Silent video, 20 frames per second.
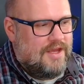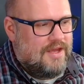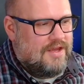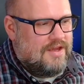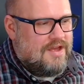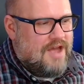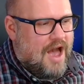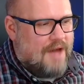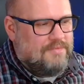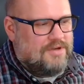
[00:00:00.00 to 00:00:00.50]

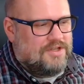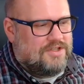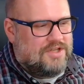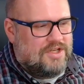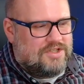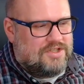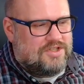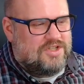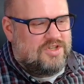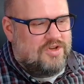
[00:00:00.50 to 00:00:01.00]
I'm just a
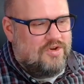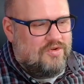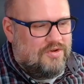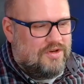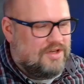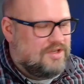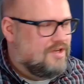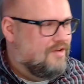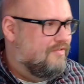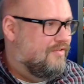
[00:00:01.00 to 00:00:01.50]

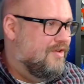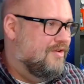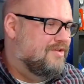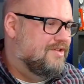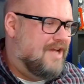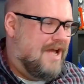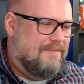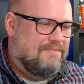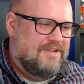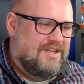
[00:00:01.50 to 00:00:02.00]
student of those
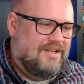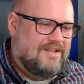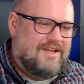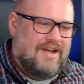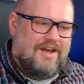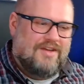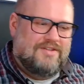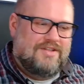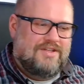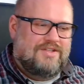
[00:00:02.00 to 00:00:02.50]
type of
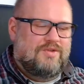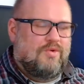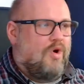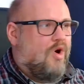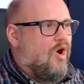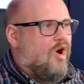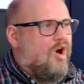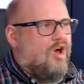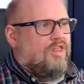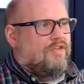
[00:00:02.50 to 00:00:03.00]
details, and so
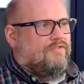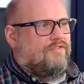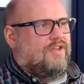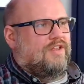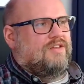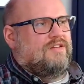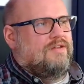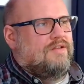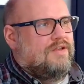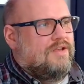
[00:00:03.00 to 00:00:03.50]
all of it.
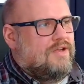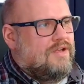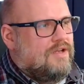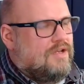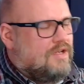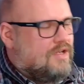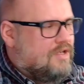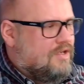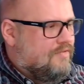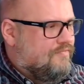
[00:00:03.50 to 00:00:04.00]

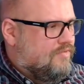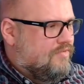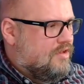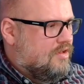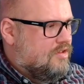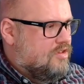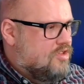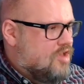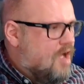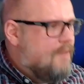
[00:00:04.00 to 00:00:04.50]

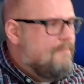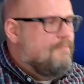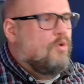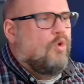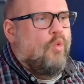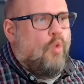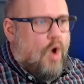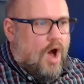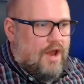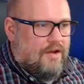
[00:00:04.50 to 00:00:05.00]
Number
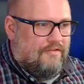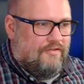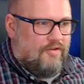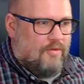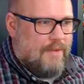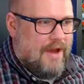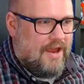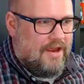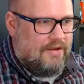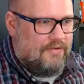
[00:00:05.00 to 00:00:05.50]
1 for
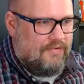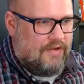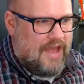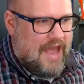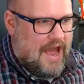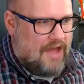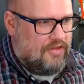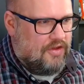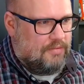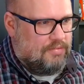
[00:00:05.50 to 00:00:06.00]
my
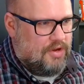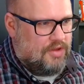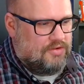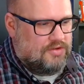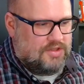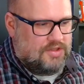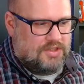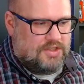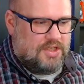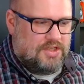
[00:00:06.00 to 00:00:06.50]
Catholic brothers
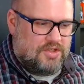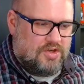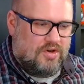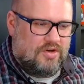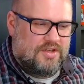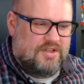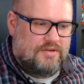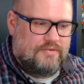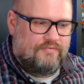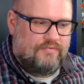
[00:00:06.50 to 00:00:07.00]
and
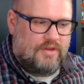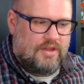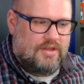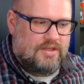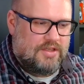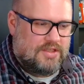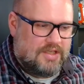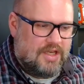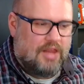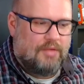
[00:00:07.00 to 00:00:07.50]
sisters
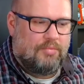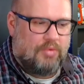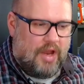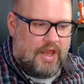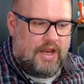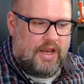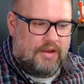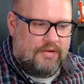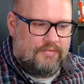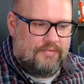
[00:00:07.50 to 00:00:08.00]

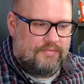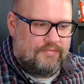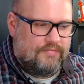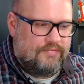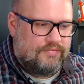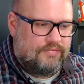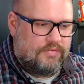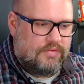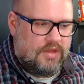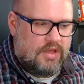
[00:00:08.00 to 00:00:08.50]
celebrating,
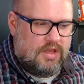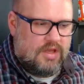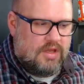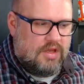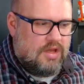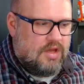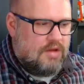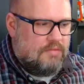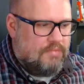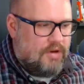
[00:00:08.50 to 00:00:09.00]

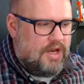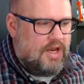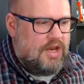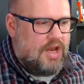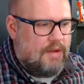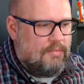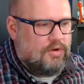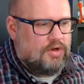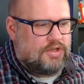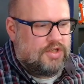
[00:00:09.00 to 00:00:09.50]
but in
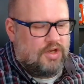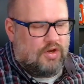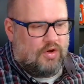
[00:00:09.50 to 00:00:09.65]
number 2